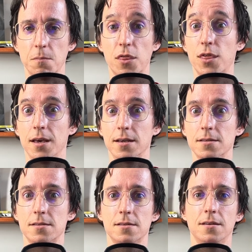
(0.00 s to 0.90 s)

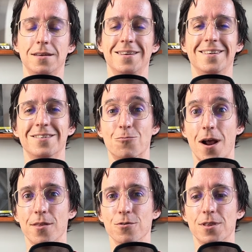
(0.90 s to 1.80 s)
things,
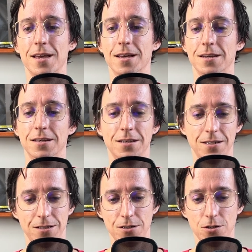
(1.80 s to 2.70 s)
rather than
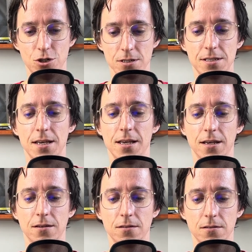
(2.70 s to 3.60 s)
just
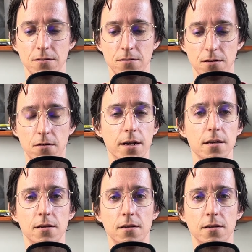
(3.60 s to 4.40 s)
saying, all right,